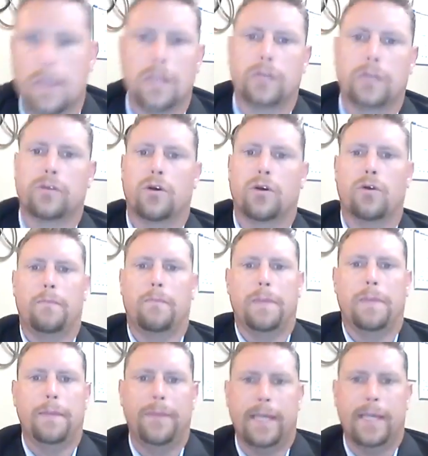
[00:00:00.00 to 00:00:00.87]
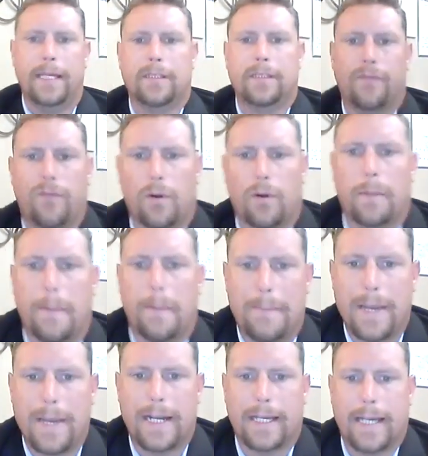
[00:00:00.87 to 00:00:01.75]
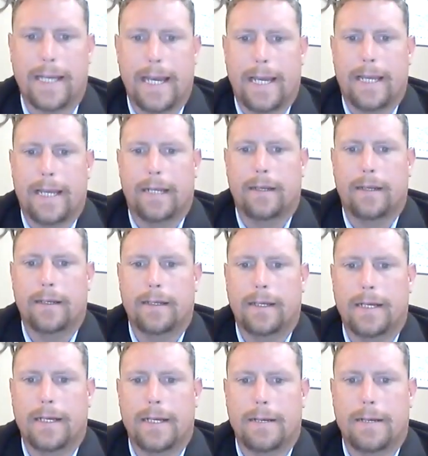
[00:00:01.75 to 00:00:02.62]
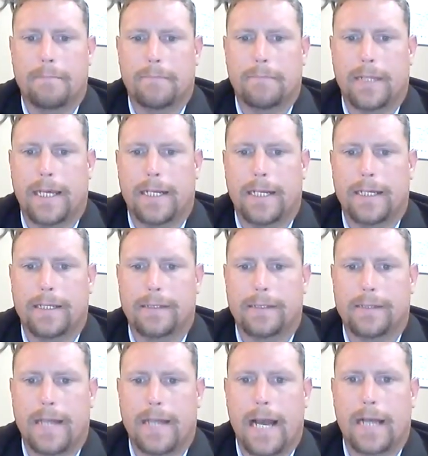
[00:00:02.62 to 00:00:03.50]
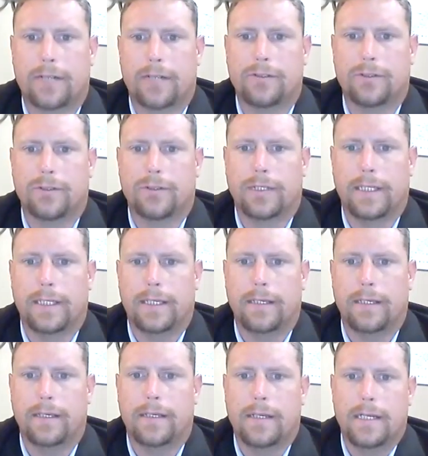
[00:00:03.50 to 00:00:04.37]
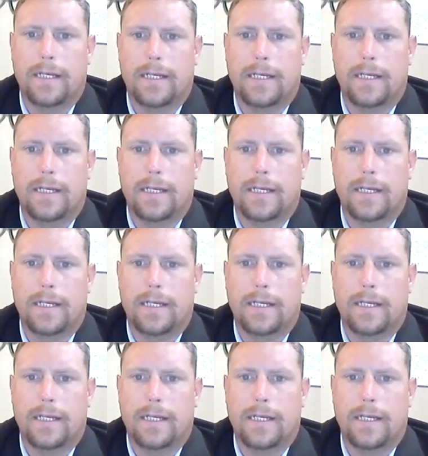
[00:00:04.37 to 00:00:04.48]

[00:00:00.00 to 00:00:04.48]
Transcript: So BPA is a form of Medicaid that is actually